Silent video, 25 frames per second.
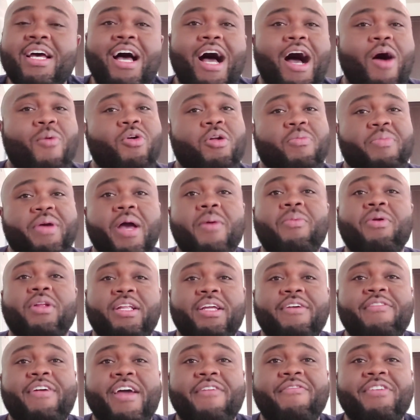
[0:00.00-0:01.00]
I want to be able to
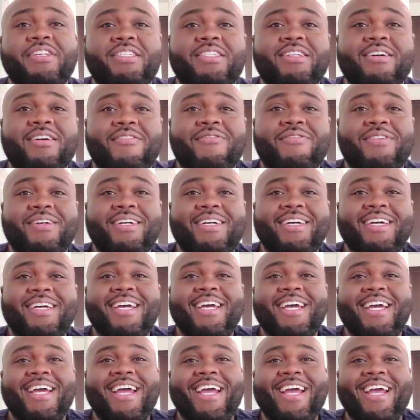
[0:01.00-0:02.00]
live heavy stuff
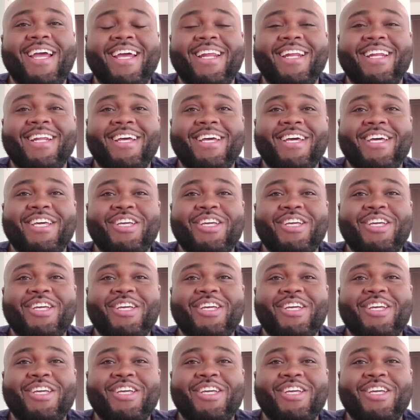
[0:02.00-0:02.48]
and,